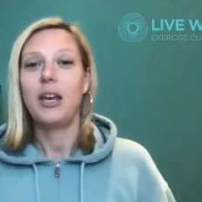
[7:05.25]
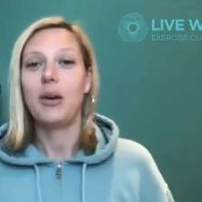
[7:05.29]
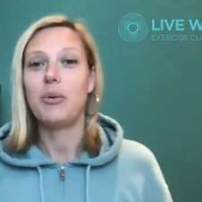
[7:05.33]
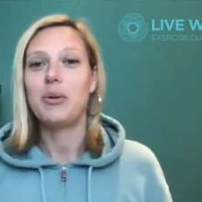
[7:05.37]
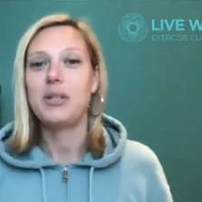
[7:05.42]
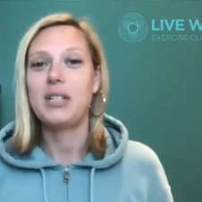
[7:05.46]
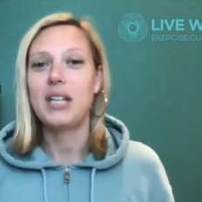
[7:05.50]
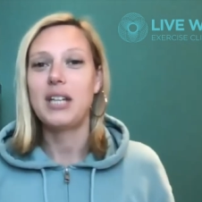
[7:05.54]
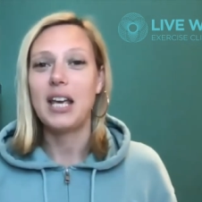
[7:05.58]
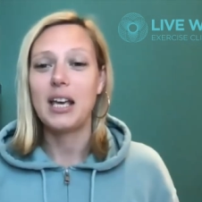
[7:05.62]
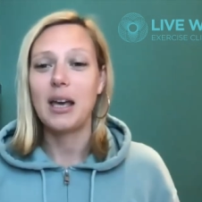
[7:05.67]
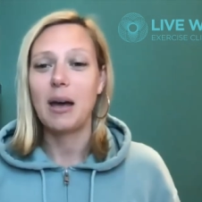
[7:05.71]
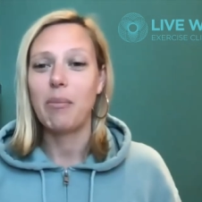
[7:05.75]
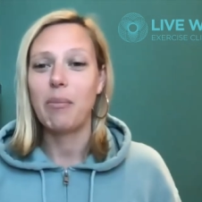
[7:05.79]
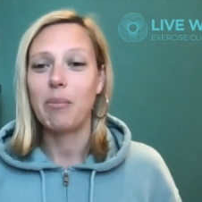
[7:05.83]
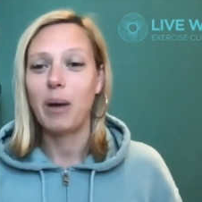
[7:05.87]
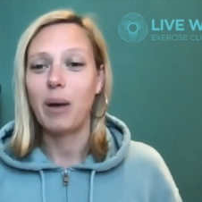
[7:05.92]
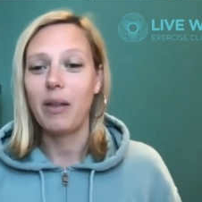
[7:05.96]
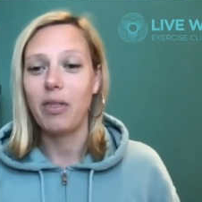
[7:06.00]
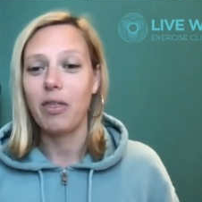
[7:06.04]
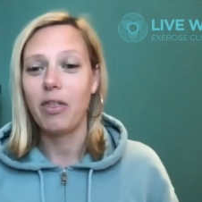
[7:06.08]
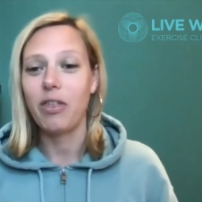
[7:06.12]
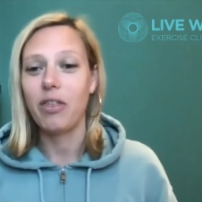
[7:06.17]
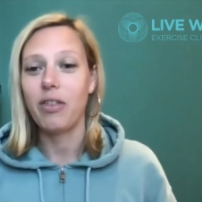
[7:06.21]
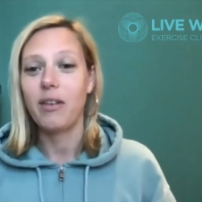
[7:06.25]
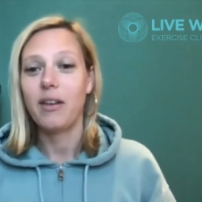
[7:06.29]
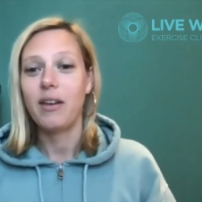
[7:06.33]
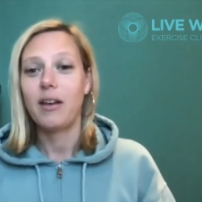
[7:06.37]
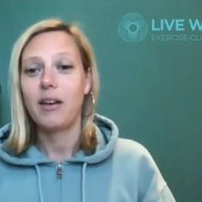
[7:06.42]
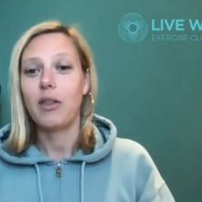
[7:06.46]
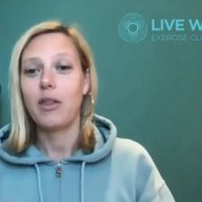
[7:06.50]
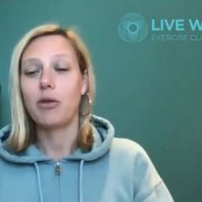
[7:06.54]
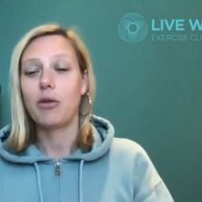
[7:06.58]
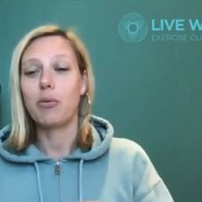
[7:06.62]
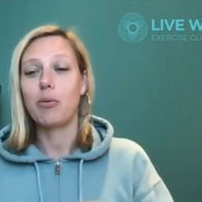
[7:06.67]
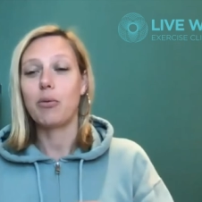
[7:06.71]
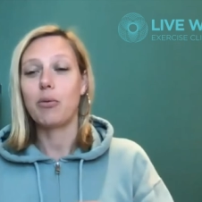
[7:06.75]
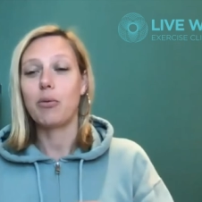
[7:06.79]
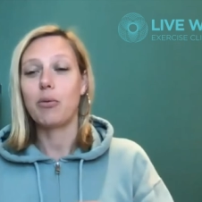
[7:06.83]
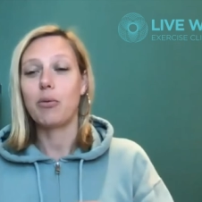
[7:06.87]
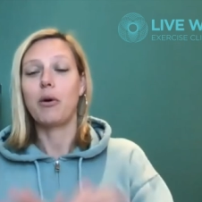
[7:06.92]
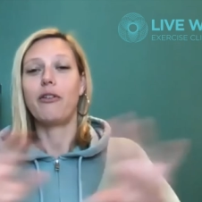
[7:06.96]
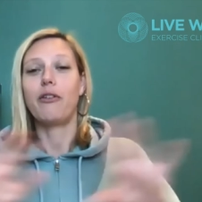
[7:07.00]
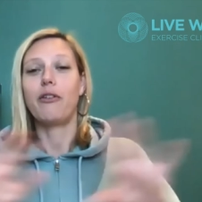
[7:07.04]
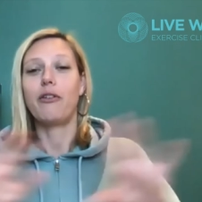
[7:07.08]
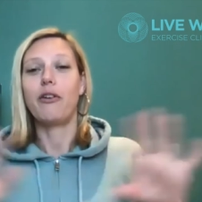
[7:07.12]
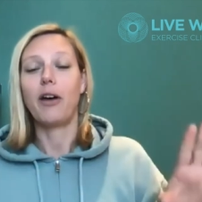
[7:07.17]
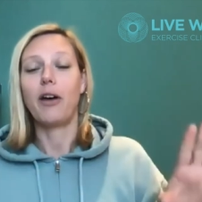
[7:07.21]
It would take a month through
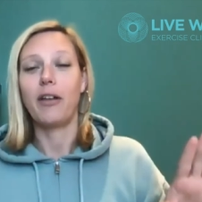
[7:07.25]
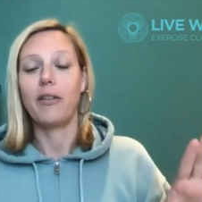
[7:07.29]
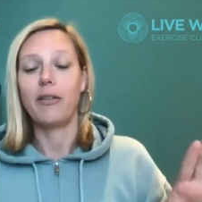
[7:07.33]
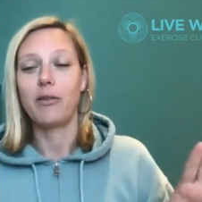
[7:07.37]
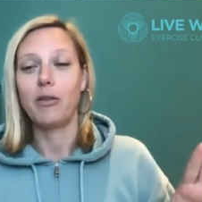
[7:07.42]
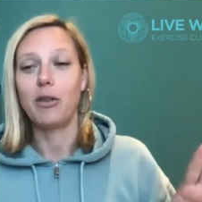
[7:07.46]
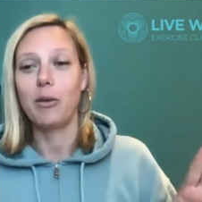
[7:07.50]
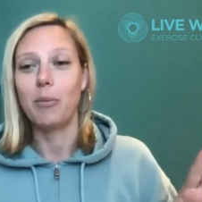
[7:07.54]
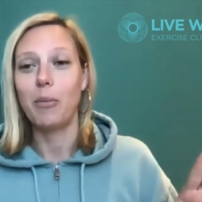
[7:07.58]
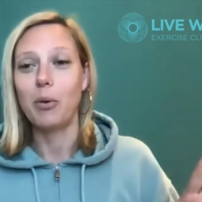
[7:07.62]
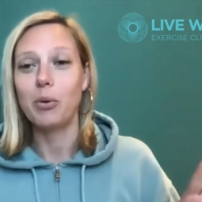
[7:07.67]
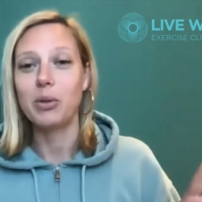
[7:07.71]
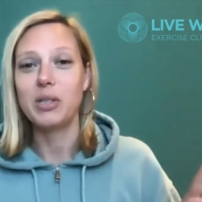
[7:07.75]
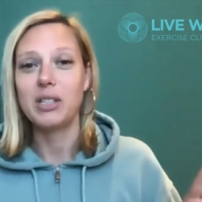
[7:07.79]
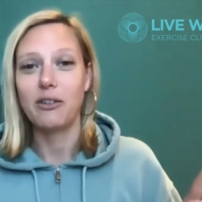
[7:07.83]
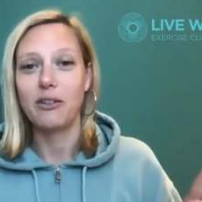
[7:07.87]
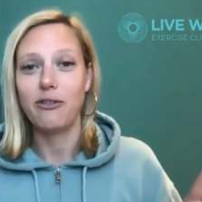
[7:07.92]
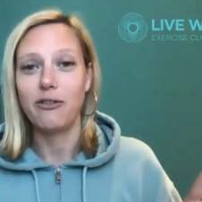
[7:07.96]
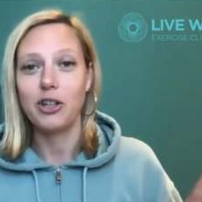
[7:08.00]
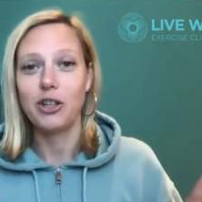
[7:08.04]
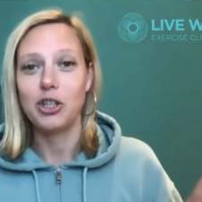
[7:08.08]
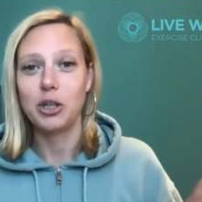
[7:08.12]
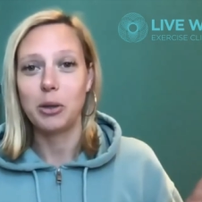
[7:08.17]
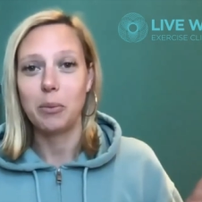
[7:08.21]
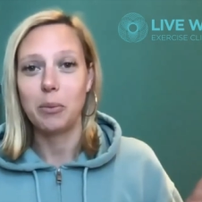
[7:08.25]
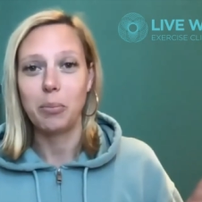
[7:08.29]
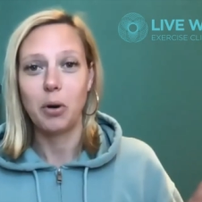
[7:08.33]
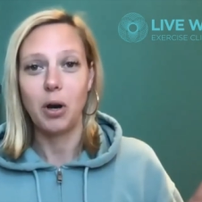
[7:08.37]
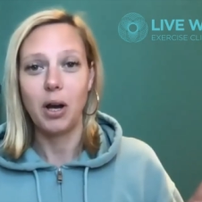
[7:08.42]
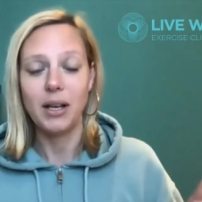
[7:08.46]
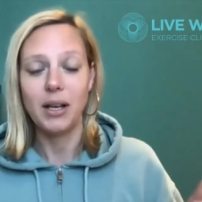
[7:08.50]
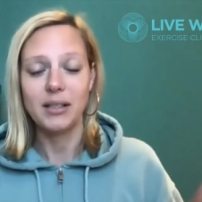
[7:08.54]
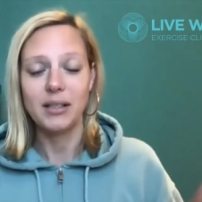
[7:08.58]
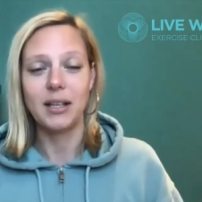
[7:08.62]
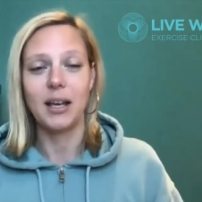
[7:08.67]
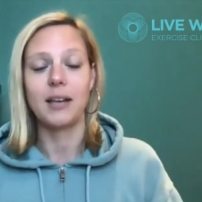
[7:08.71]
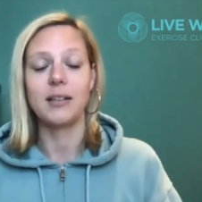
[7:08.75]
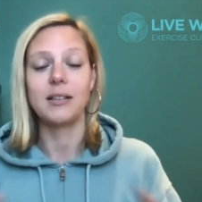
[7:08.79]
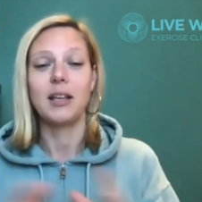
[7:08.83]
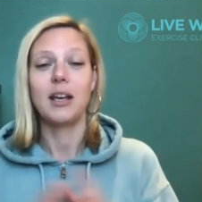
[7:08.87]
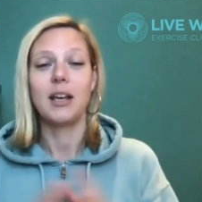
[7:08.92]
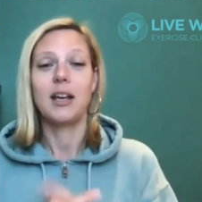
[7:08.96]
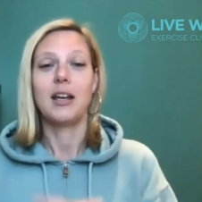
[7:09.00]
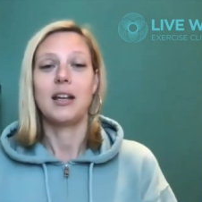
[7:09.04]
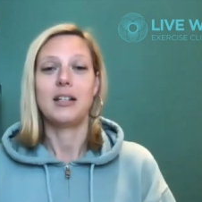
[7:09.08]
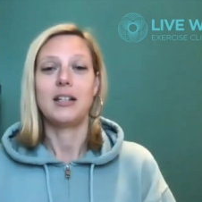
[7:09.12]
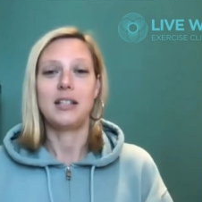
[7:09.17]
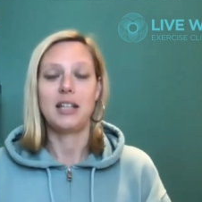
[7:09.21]
the most efficient process
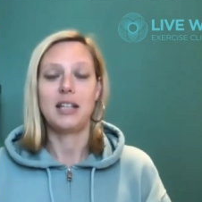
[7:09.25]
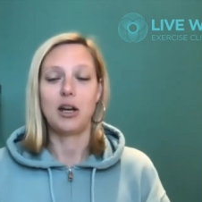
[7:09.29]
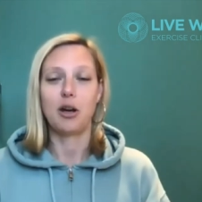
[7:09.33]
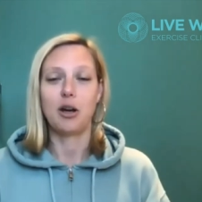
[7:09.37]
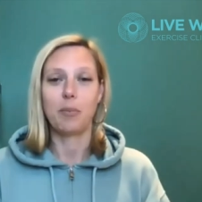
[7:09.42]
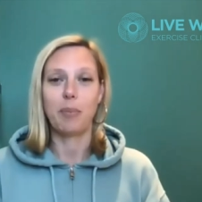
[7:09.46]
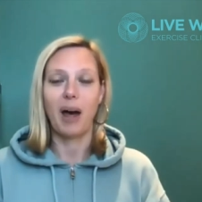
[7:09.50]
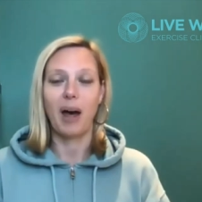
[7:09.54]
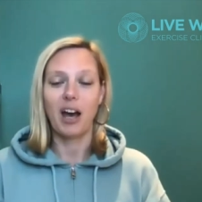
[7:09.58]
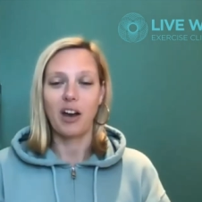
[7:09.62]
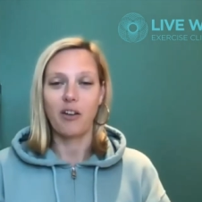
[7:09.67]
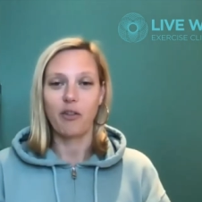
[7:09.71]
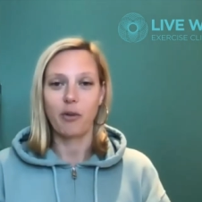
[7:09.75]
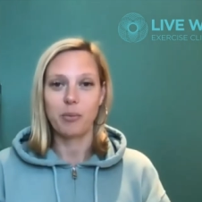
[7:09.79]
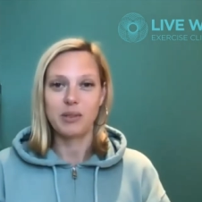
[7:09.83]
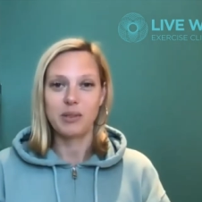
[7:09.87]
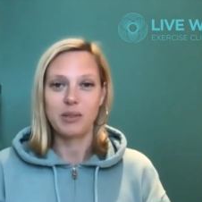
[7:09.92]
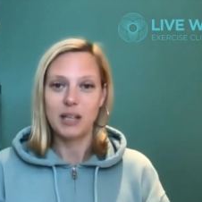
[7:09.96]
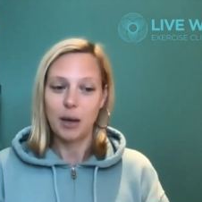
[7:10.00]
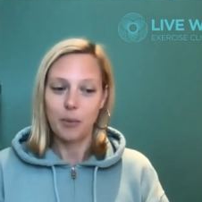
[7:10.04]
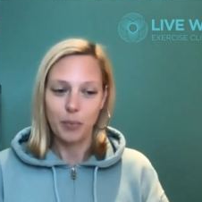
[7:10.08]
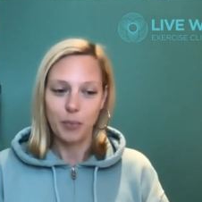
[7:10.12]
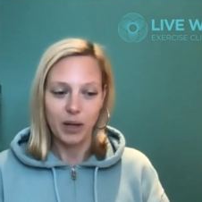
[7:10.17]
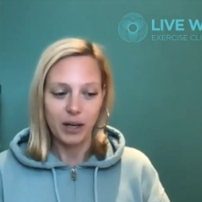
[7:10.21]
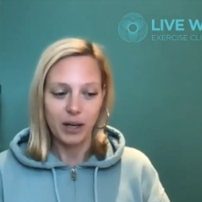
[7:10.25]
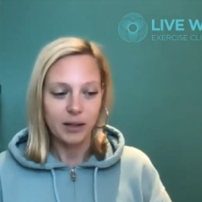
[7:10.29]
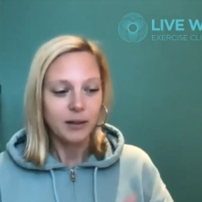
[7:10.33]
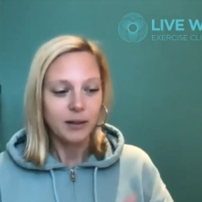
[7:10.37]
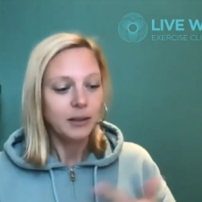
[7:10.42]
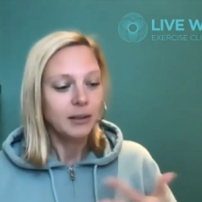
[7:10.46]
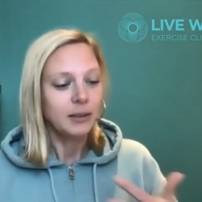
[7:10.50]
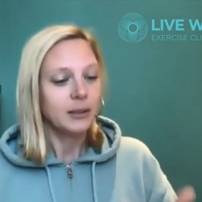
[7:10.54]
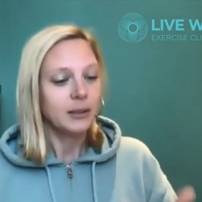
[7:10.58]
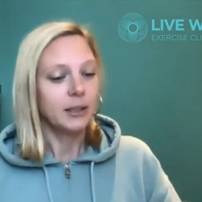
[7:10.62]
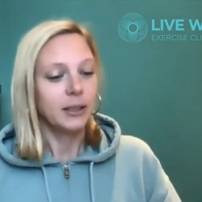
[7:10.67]
to hear back from someone.